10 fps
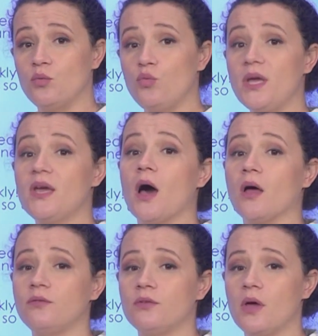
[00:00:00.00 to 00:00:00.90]
we
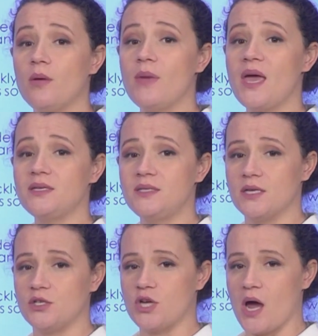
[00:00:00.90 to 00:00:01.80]
got a
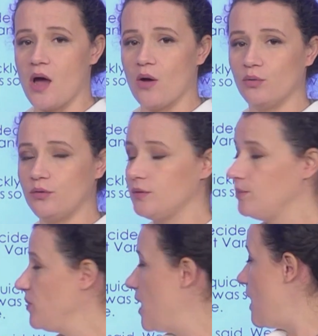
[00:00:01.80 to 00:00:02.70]
message out.
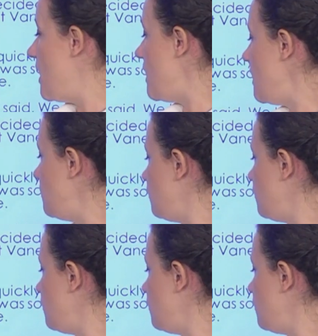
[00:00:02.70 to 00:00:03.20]
It